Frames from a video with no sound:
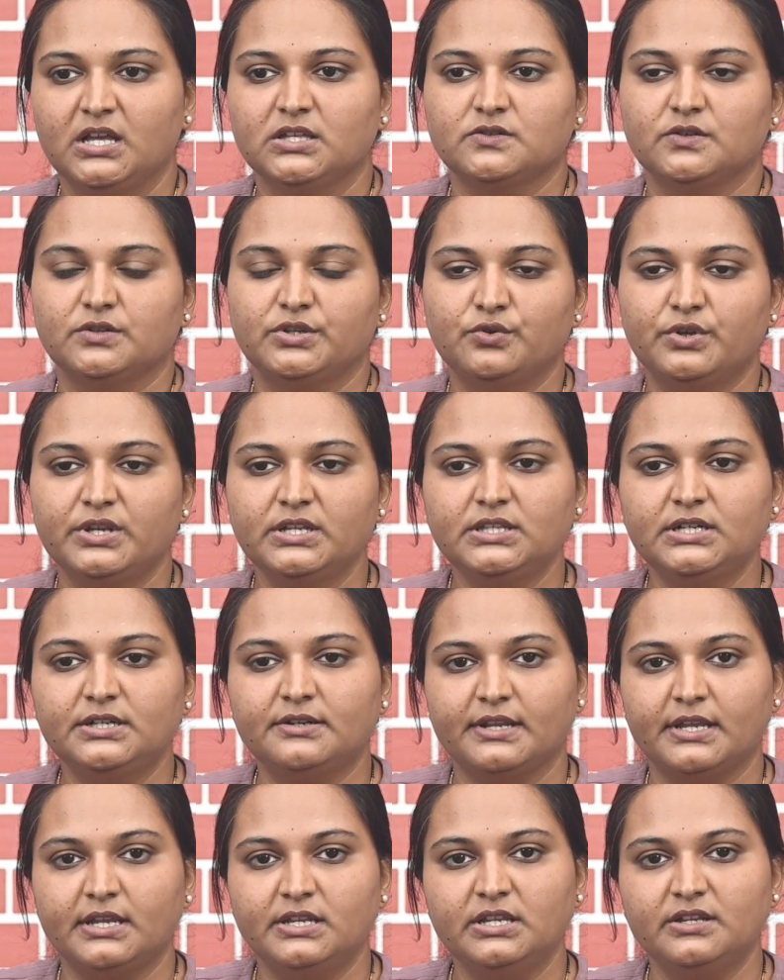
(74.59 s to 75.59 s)
So during the
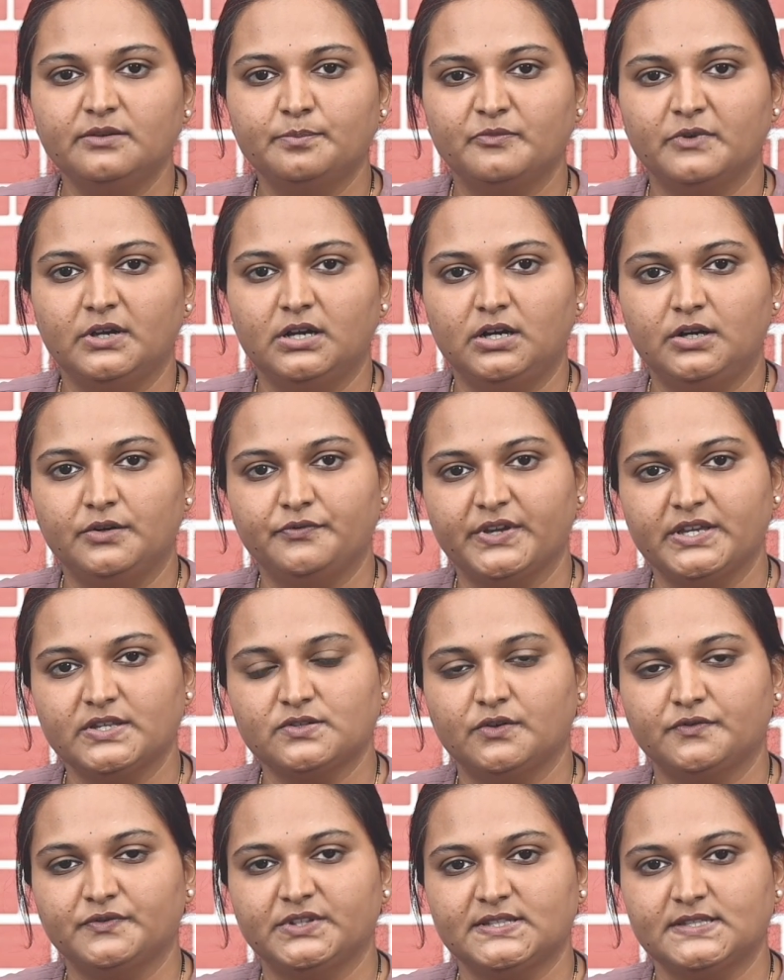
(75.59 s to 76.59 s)
training phase
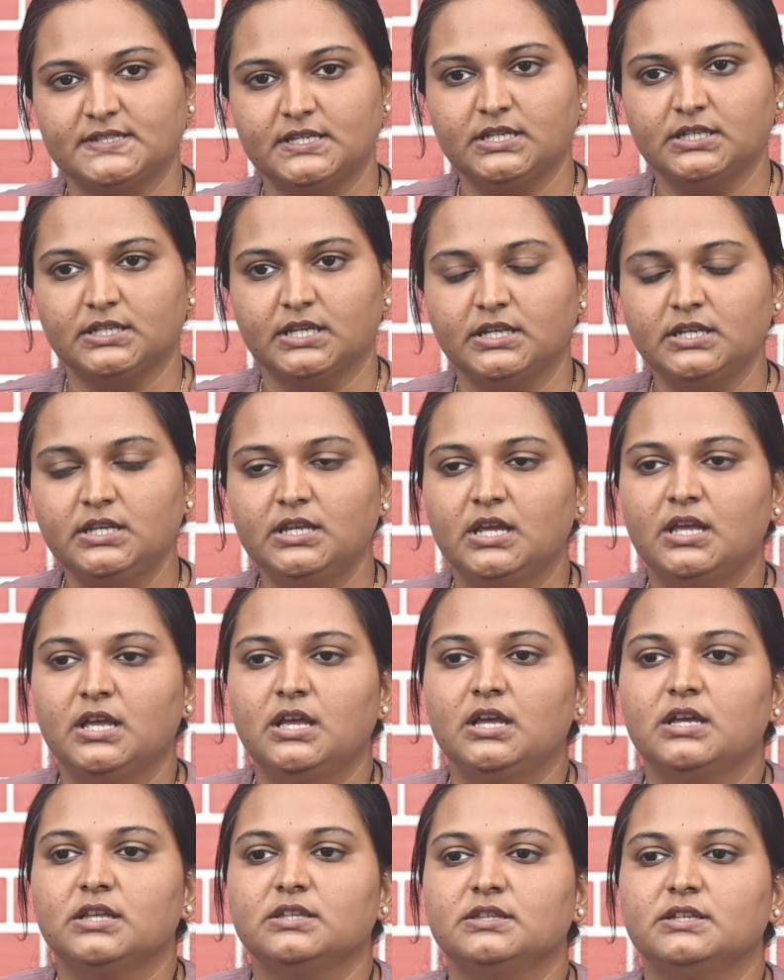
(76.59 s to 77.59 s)
of the CNN,
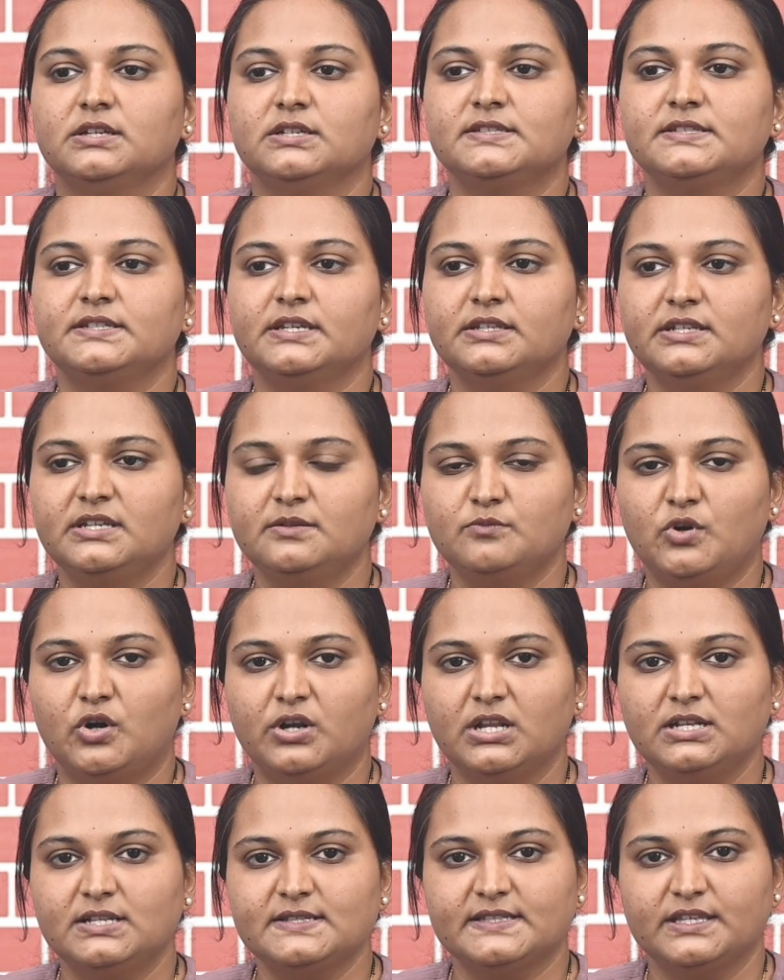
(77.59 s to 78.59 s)
the CNN
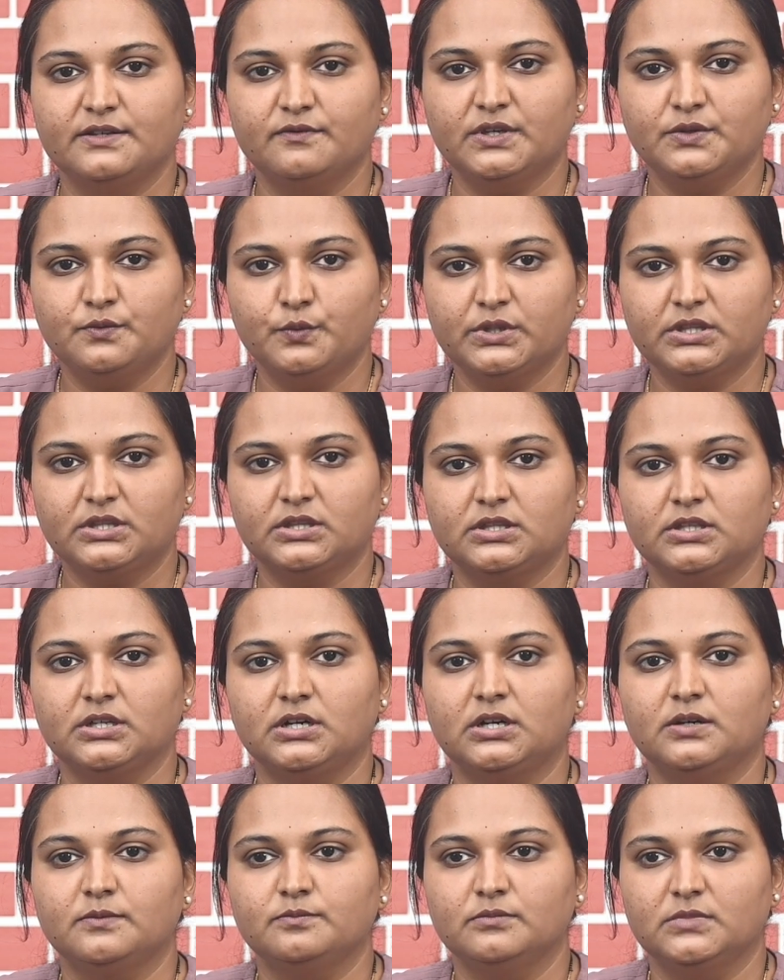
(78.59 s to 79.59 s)
model is given with
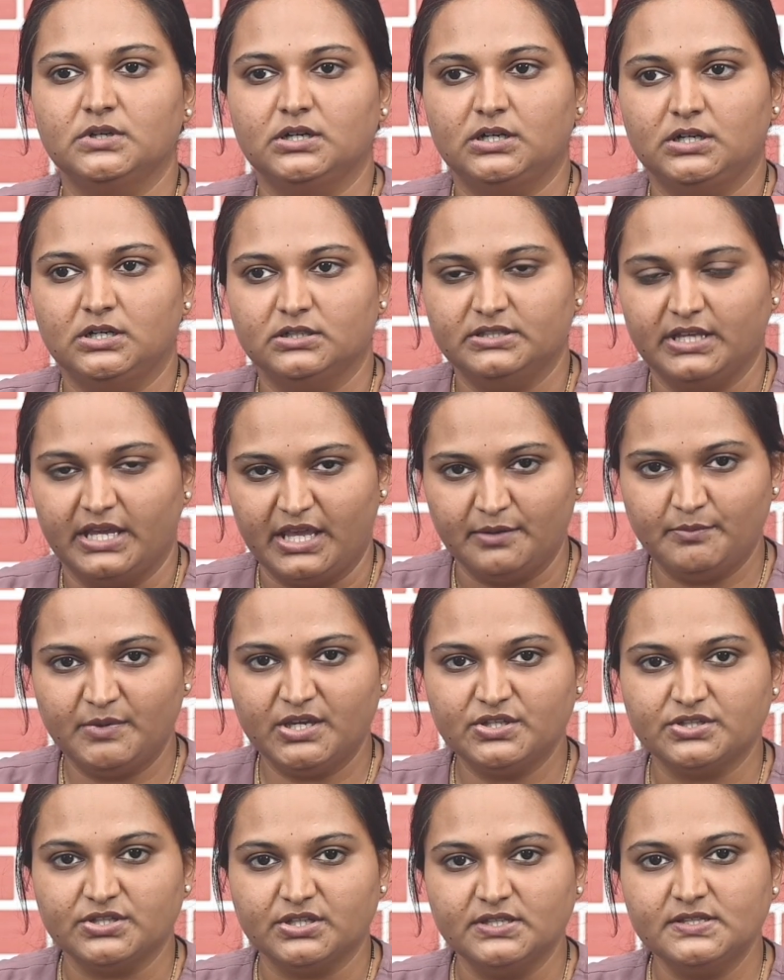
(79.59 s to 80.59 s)
the
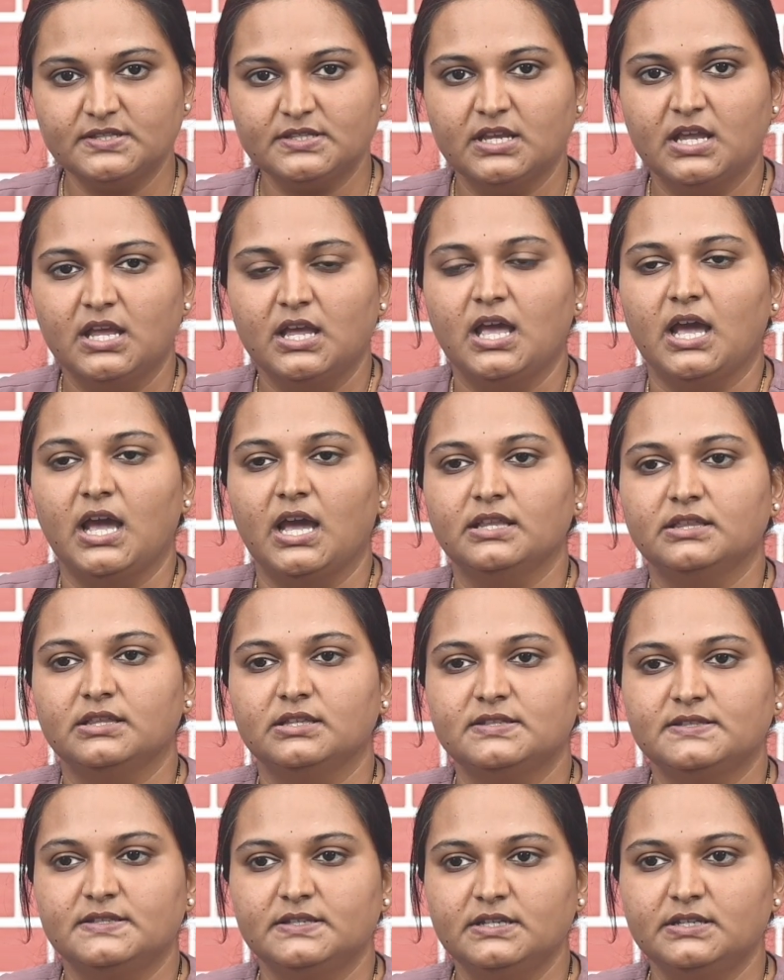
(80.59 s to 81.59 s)
images, and the
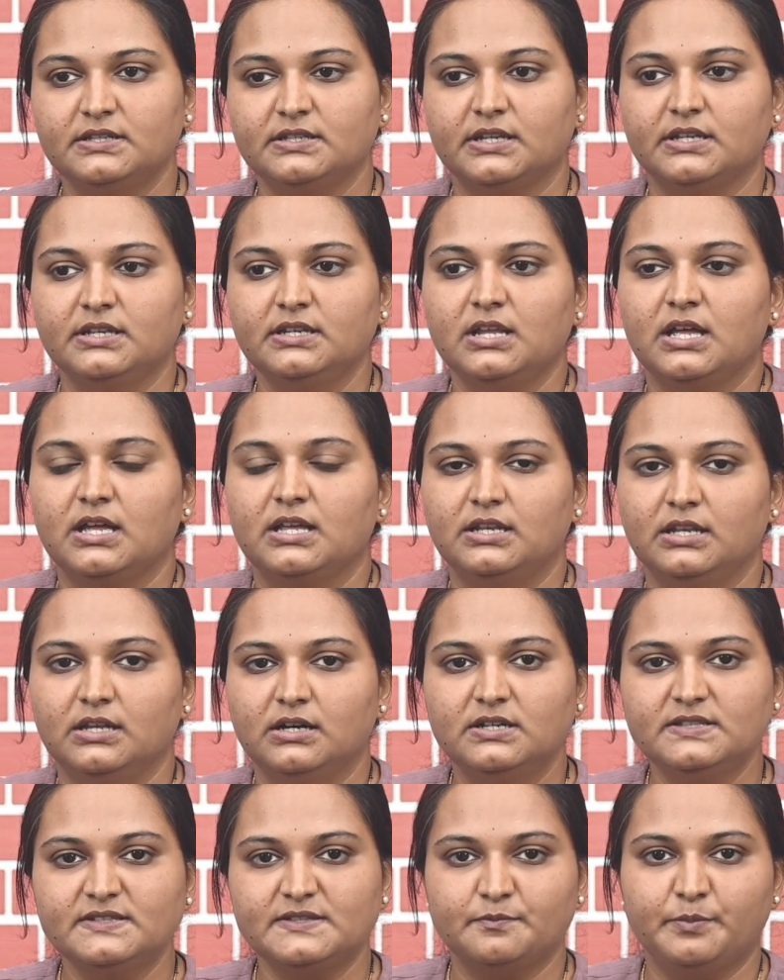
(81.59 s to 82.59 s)
CNN
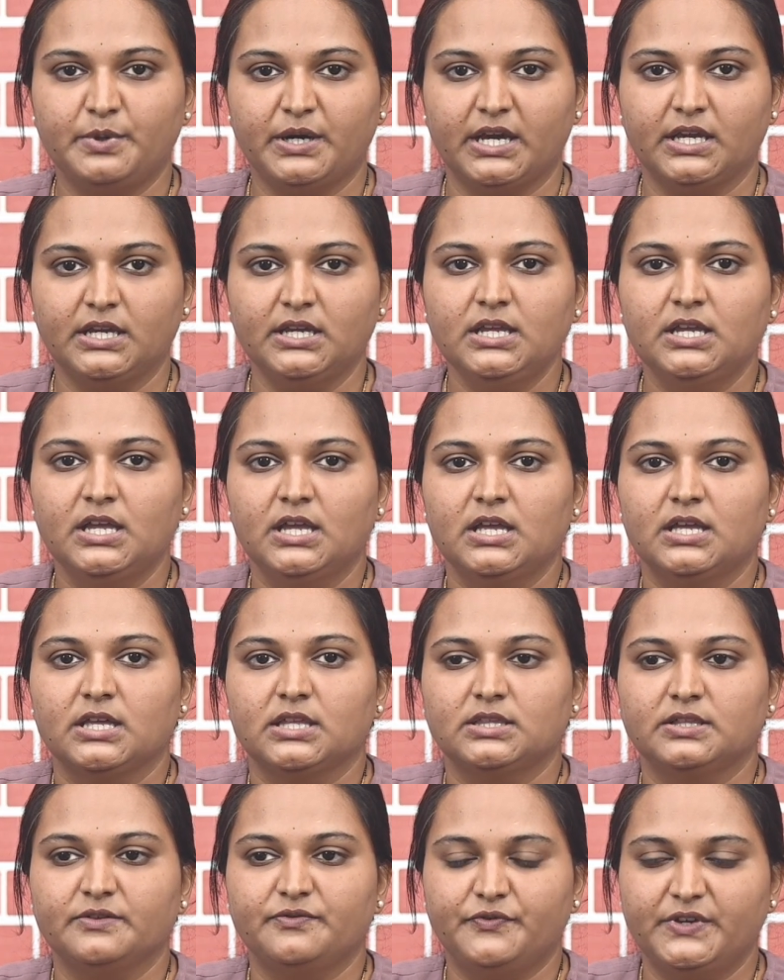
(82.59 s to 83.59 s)
learns by
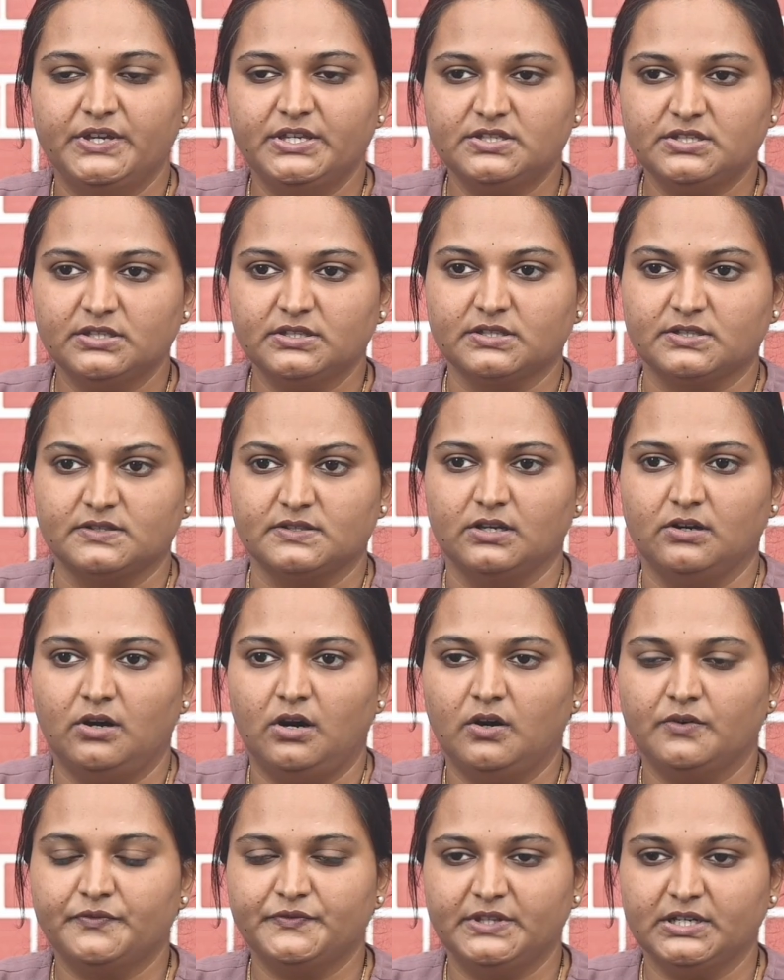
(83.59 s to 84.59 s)
the features
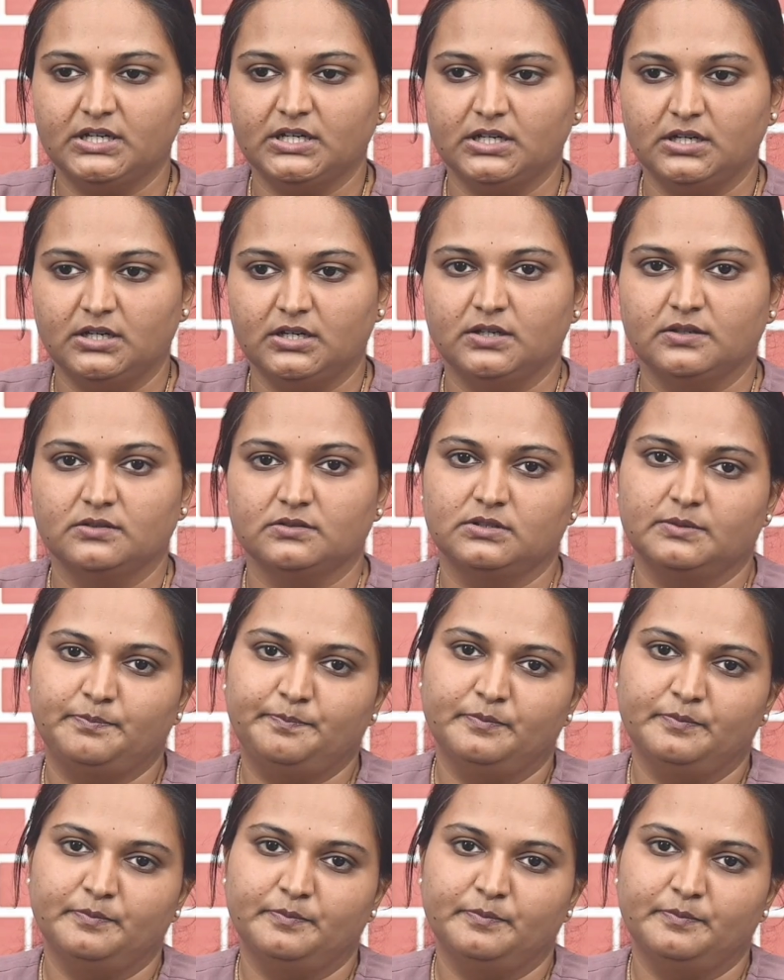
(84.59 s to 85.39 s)
of the